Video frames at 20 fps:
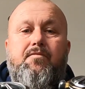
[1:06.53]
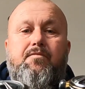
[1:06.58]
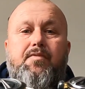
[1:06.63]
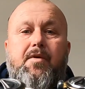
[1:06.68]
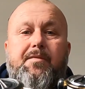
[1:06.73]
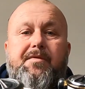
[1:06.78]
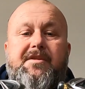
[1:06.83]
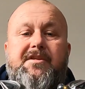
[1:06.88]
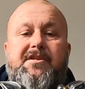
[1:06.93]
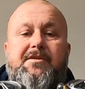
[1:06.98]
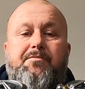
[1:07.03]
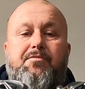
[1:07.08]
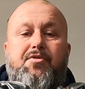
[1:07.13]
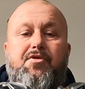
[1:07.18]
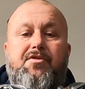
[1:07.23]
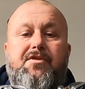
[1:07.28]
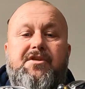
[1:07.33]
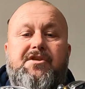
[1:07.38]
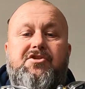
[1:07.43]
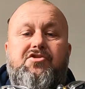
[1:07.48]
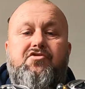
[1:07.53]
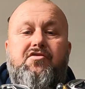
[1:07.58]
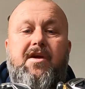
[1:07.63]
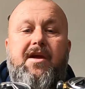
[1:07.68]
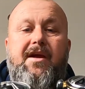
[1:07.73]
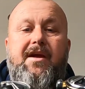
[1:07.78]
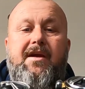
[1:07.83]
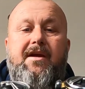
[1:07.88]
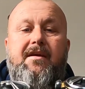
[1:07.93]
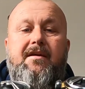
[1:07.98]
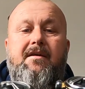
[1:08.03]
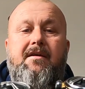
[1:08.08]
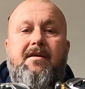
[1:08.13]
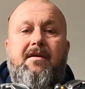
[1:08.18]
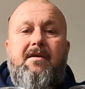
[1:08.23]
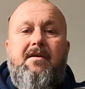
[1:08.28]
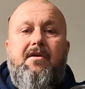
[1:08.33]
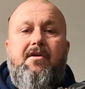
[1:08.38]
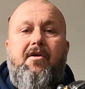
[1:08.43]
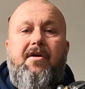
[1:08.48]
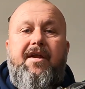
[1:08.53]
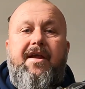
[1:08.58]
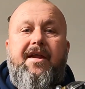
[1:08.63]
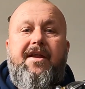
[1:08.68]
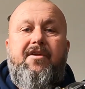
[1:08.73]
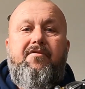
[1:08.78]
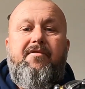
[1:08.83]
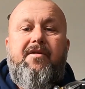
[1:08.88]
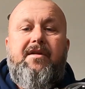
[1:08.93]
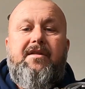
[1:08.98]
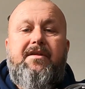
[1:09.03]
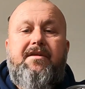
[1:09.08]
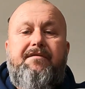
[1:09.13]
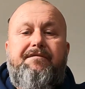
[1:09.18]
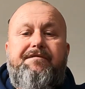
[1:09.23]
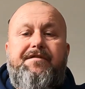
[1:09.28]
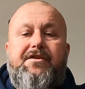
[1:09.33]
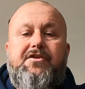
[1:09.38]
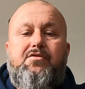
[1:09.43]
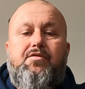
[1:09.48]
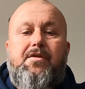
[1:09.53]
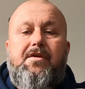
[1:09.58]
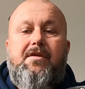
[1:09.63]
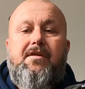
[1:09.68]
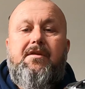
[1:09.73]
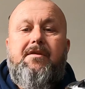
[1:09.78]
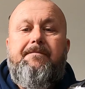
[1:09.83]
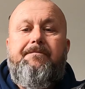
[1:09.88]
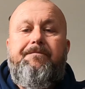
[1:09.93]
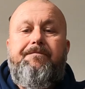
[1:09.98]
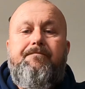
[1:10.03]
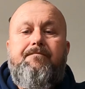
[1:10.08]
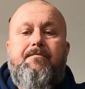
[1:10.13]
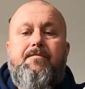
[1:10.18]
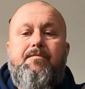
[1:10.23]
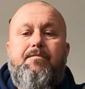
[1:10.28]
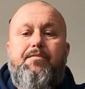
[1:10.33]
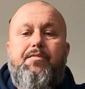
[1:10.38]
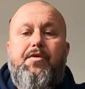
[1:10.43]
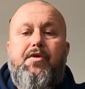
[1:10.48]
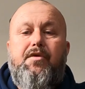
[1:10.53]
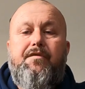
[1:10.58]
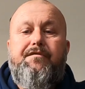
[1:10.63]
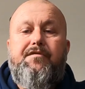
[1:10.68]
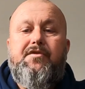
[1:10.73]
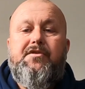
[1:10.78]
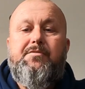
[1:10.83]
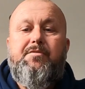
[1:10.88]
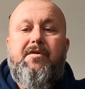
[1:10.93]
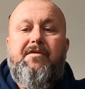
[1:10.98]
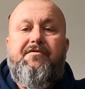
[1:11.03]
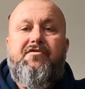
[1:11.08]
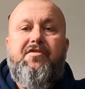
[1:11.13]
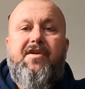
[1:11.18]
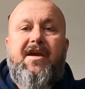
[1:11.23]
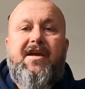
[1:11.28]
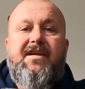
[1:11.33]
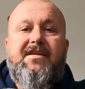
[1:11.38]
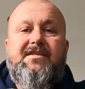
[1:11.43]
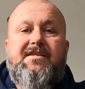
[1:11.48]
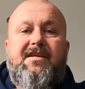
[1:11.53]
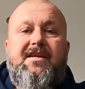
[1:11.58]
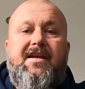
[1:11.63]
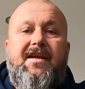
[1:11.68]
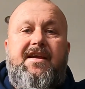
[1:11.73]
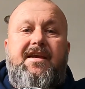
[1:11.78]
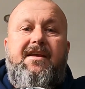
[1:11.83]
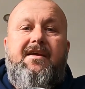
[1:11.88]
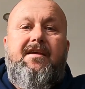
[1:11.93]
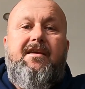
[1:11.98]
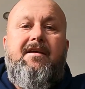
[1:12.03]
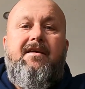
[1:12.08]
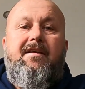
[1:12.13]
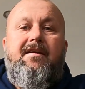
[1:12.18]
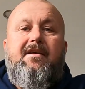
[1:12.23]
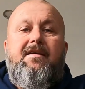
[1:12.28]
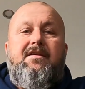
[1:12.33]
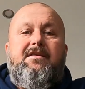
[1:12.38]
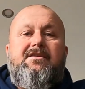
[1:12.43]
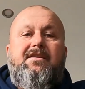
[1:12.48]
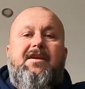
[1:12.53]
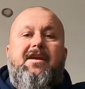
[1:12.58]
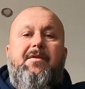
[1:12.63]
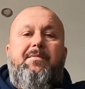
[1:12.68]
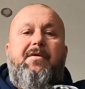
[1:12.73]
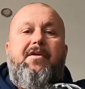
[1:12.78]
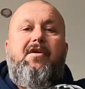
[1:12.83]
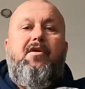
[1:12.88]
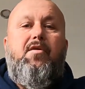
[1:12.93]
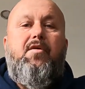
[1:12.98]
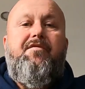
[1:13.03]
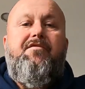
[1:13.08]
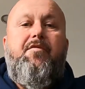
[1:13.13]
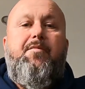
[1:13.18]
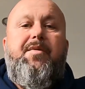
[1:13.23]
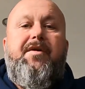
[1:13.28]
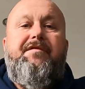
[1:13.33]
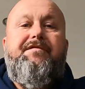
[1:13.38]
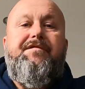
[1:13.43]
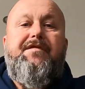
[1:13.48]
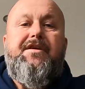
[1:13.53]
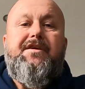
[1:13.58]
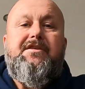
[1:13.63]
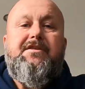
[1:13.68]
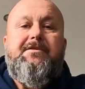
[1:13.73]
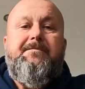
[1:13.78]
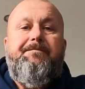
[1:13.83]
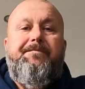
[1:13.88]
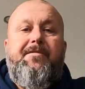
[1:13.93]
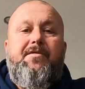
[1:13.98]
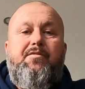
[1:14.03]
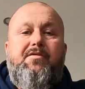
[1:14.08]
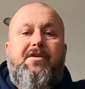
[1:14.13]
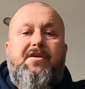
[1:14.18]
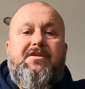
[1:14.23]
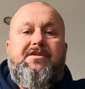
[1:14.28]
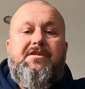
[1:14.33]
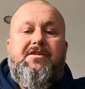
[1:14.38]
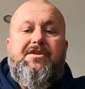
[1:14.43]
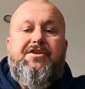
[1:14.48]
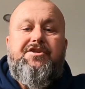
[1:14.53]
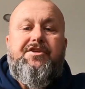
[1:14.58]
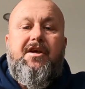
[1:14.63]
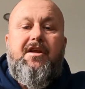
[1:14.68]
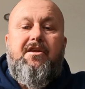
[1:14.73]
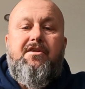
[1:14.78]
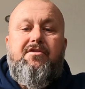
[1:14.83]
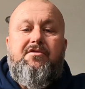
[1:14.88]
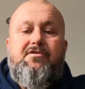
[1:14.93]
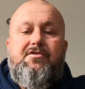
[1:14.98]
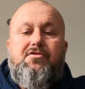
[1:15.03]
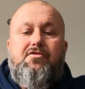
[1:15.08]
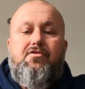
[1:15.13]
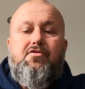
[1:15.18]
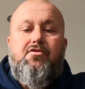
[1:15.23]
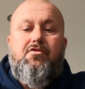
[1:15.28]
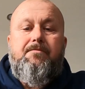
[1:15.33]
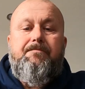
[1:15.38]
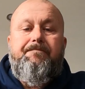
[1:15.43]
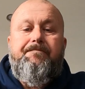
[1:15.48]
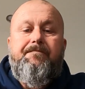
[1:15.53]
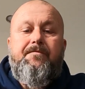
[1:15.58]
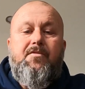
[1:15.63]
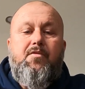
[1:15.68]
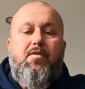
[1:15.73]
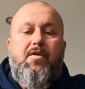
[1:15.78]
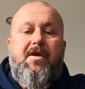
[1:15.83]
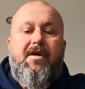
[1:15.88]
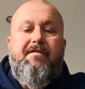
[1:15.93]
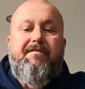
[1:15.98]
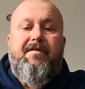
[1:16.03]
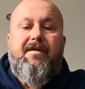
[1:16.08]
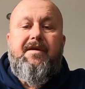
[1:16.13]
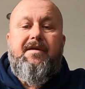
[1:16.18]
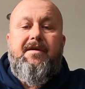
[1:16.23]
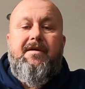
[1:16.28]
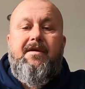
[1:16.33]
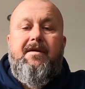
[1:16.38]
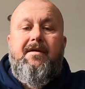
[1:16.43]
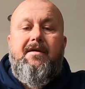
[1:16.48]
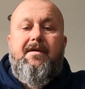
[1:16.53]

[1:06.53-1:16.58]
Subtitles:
Probably the smoothest drag on any reel that I've fished with. Beautiful smooth drag is the key to keeping a hold of a big fish, whether it's in the shallows or wherever.